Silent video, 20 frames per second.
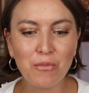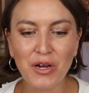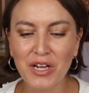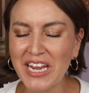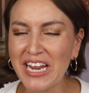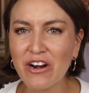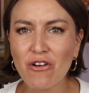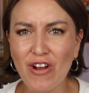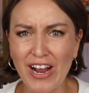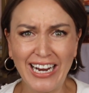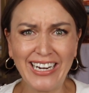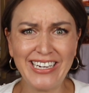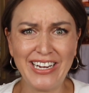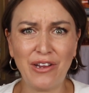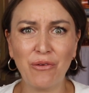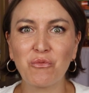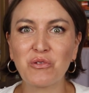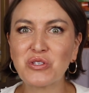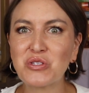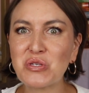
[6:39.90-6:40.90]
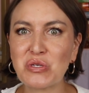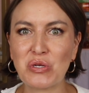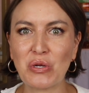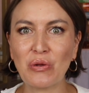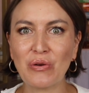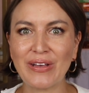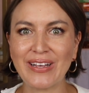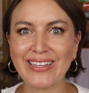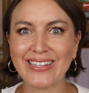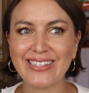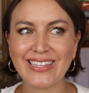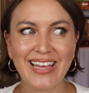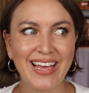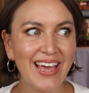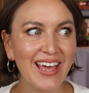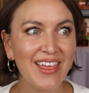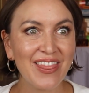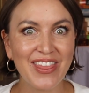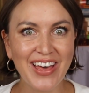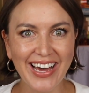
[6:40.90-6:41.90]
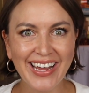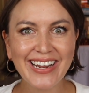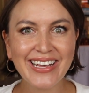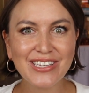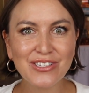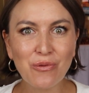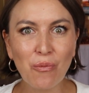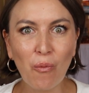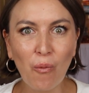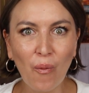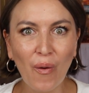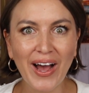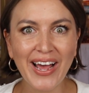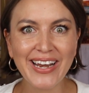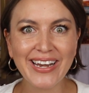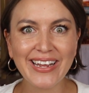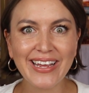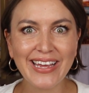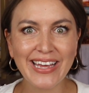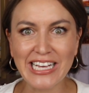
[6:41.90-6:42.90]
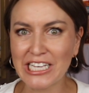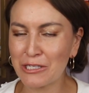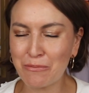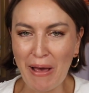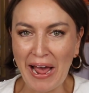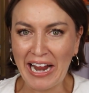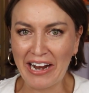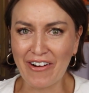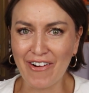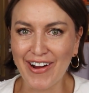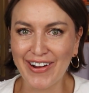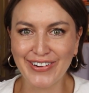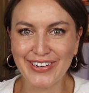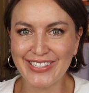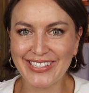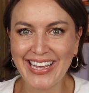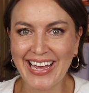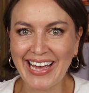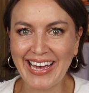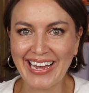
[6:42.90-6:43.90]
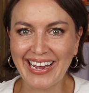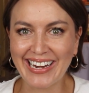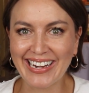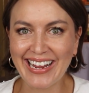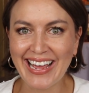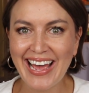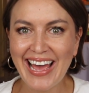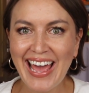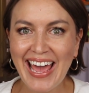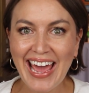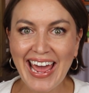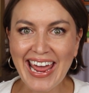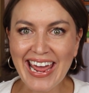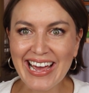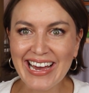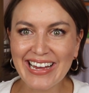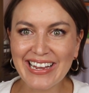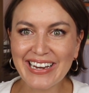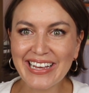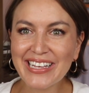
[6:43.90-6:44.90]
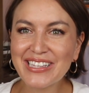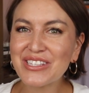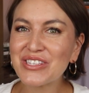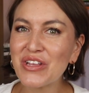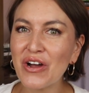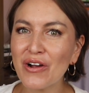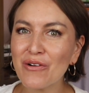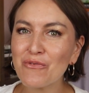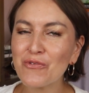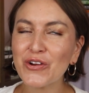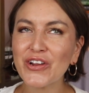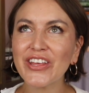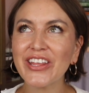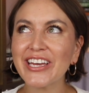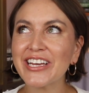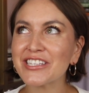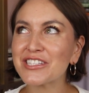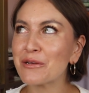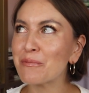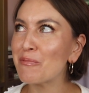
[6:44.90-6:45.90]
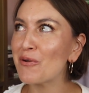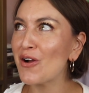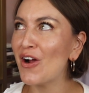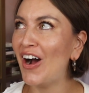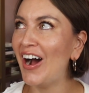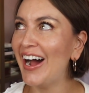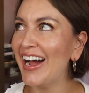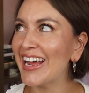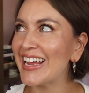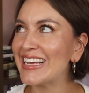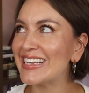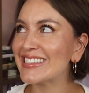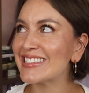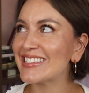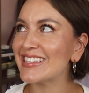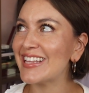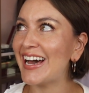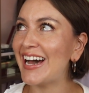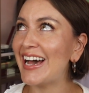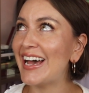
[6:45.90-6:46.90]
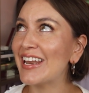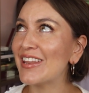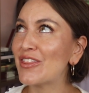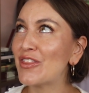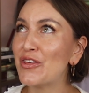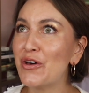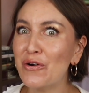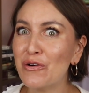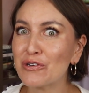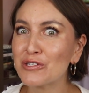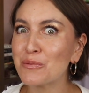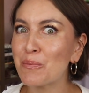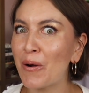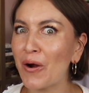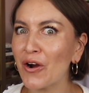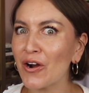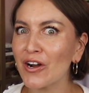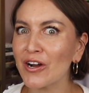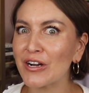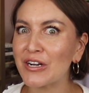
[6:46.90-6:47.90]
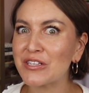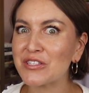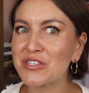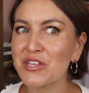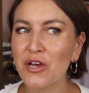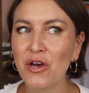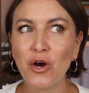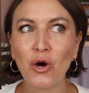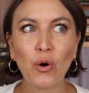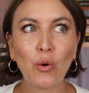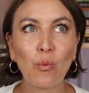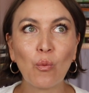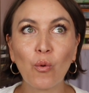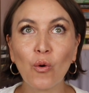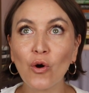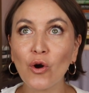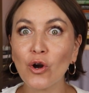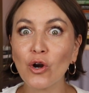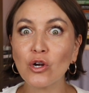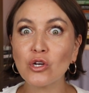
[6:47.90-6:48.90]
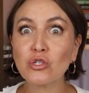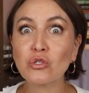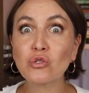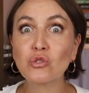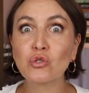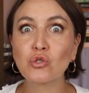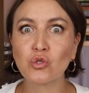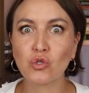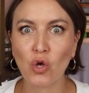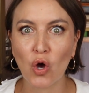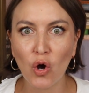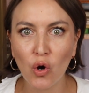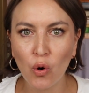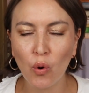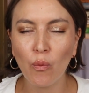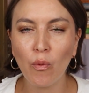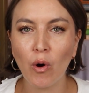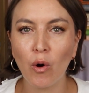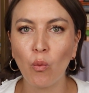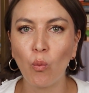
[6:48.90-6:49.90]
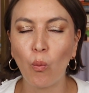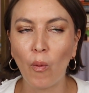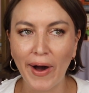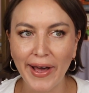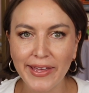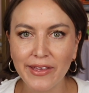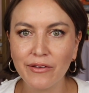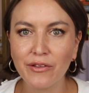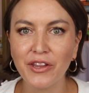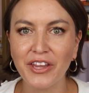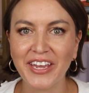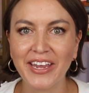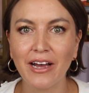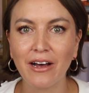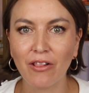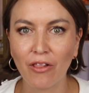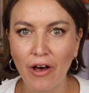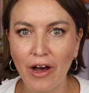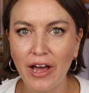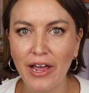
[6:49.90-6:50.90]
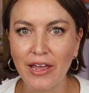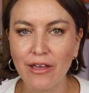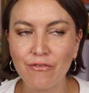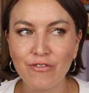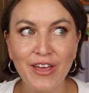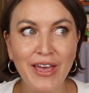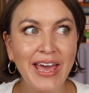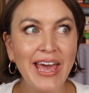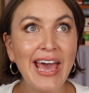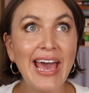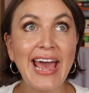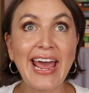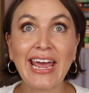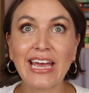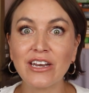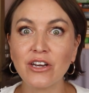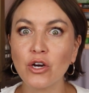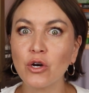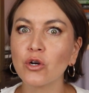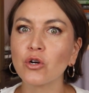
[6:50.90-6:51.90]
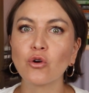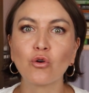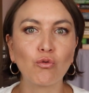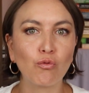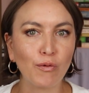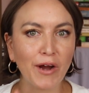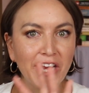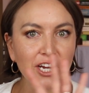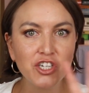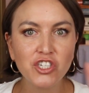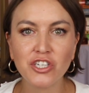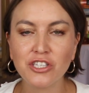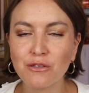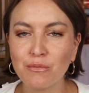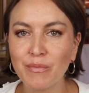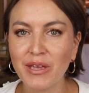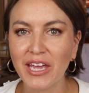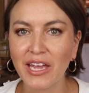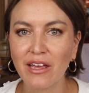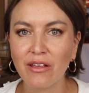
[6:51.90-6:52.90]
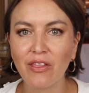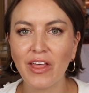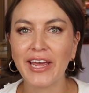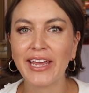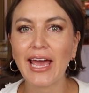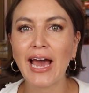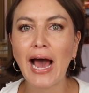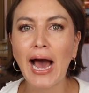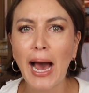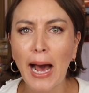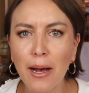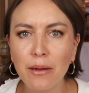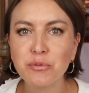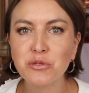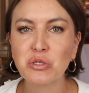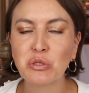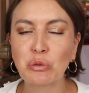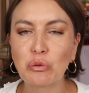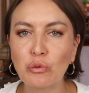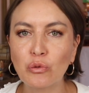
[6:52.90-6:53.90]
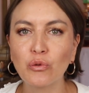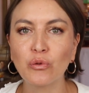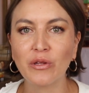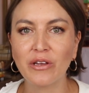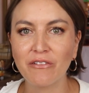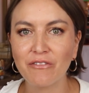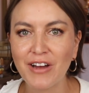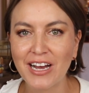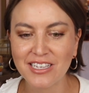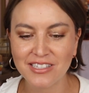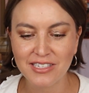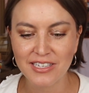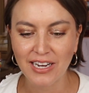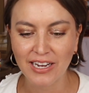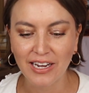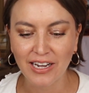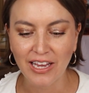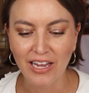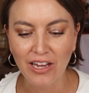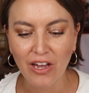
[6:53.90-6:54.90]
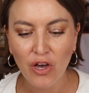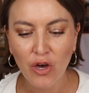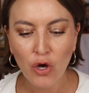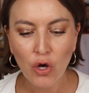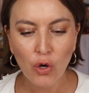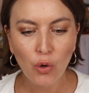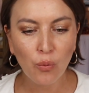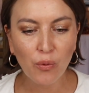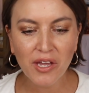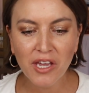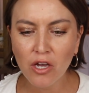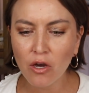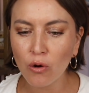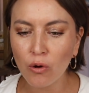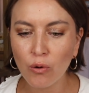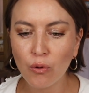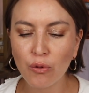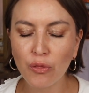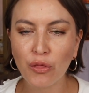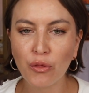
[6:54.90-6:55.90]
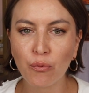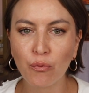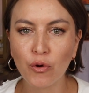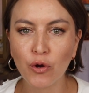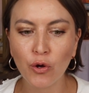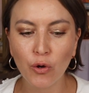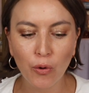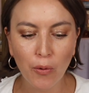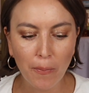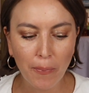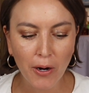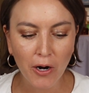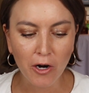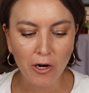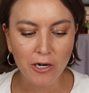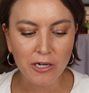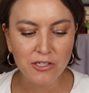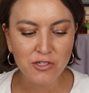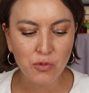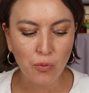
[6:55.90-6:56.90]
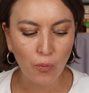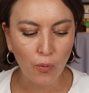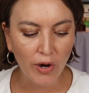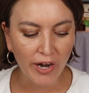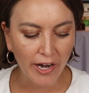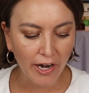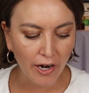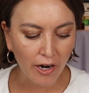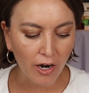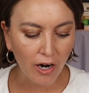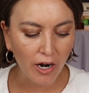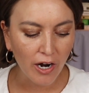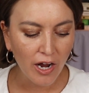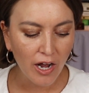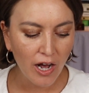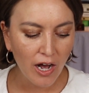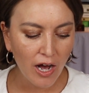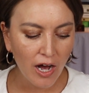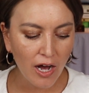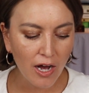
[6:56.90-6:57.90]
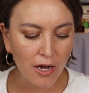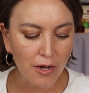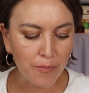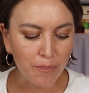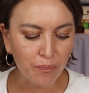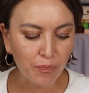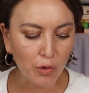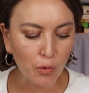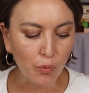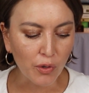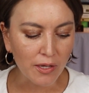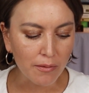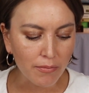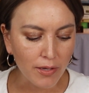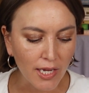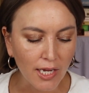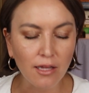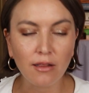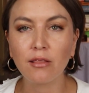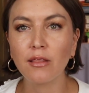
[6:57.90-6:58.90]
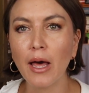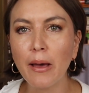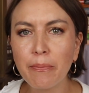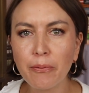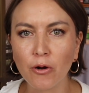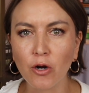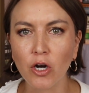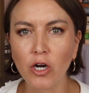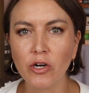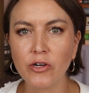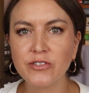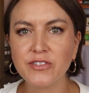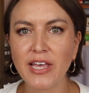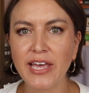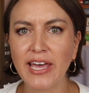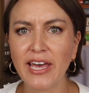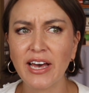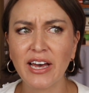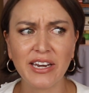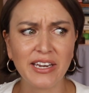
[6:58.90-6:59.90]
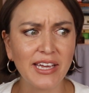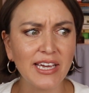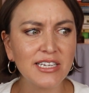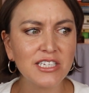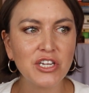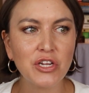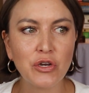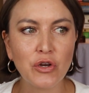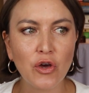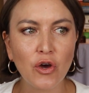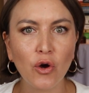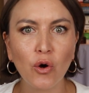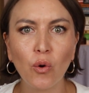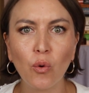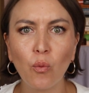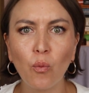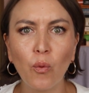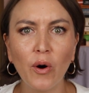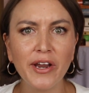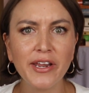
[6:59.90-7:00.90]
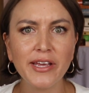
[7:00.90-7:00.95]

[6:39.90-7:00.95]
interacting with students. That is what his background is in. And it's not really a surprise that those parts were so wildly alive and gracious me, like absolutely fascinating. We go through parts where we meet lepers and get to know what